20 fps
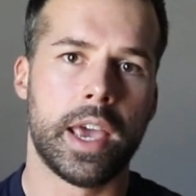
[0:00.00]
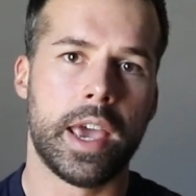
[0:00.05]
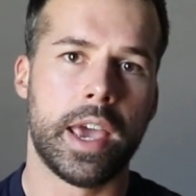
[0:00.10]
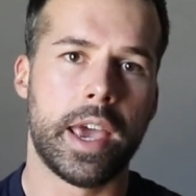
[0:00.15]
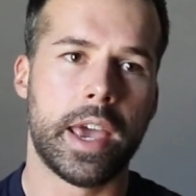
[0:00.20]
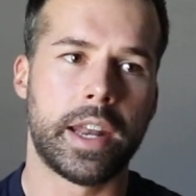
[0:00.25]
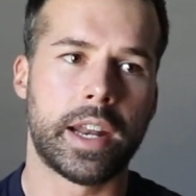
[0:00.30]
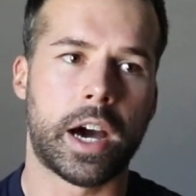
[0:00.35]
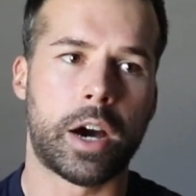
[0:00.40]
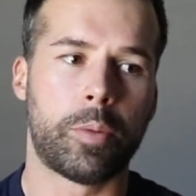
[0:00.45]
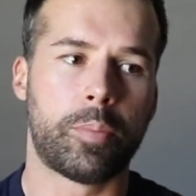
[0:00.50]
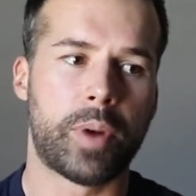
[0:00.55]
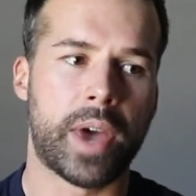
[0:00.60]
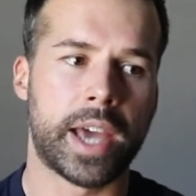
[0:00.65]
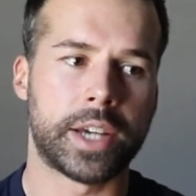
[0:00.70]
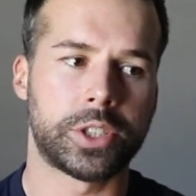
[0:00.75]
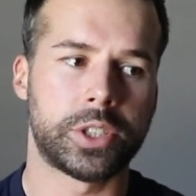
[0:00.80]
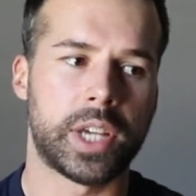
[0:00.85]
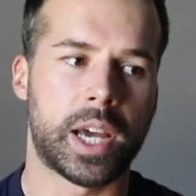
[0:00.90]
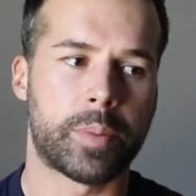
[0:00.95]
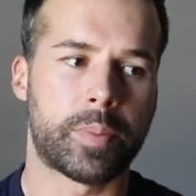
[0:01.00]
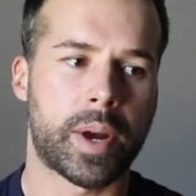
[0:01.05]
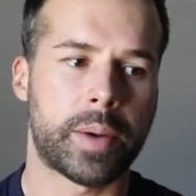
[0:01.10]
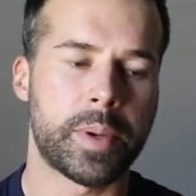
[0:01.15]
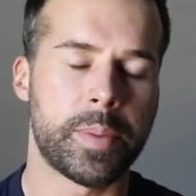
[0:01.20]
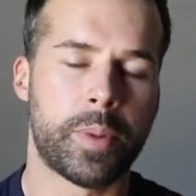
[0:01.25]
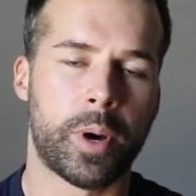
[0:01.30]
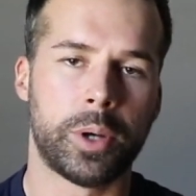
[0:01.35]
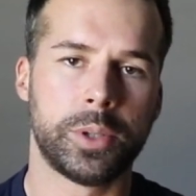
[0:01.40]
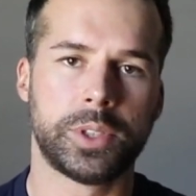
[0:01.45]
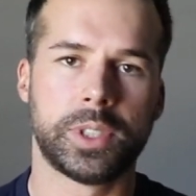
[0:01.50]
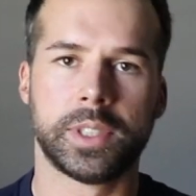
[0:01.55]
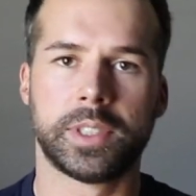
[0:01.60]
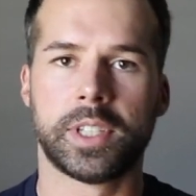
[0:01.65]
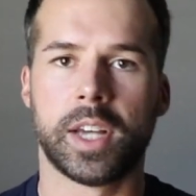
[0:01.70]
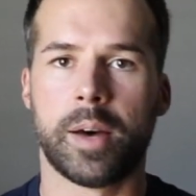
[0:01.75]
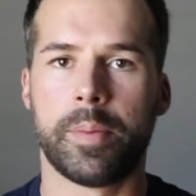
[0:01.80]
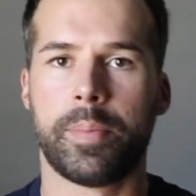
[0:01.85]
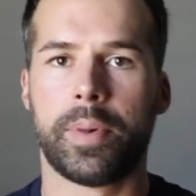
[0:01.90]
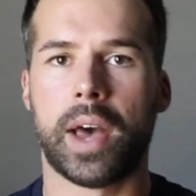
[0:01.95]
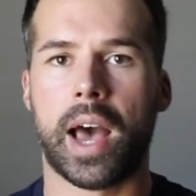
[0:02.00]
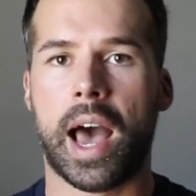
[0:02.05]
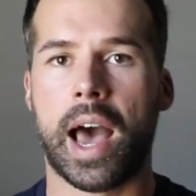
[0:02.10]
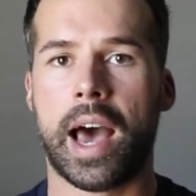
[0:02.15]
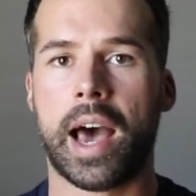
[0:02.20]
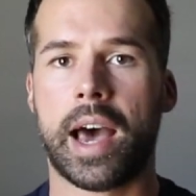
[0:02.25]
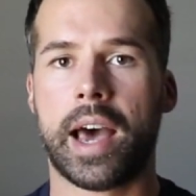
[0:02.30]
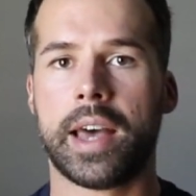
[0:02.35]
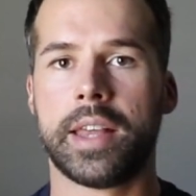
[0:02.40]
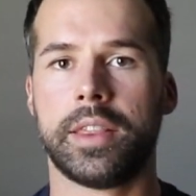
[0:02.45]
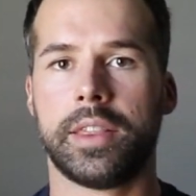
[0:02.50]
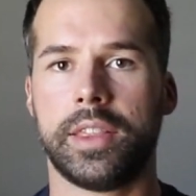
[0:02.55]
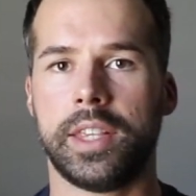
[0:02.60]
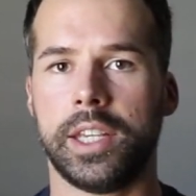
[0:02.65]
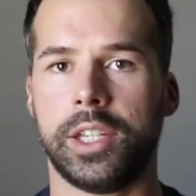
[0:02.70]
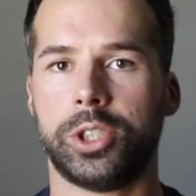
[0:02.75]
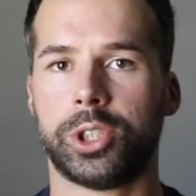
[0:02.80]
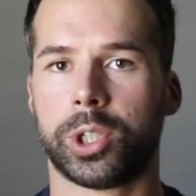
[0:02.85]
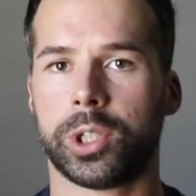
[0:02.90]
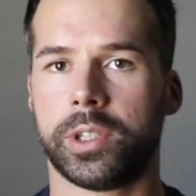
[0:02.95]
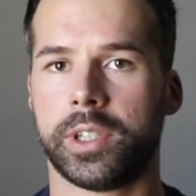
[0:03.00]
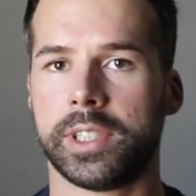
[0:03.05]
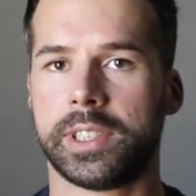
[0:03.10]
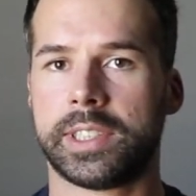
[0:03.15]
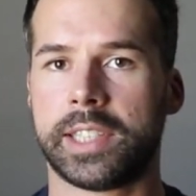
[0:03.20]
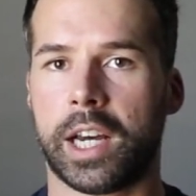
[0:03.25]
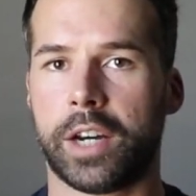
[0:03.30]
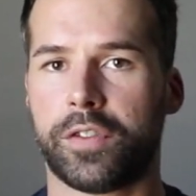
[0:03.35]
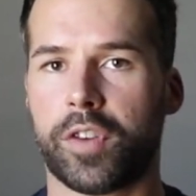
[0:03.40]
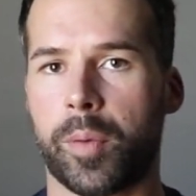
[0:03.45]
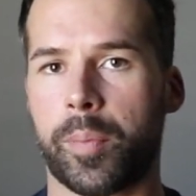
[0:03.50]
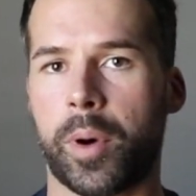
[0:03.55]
And I'll probably post this up on the journal itself.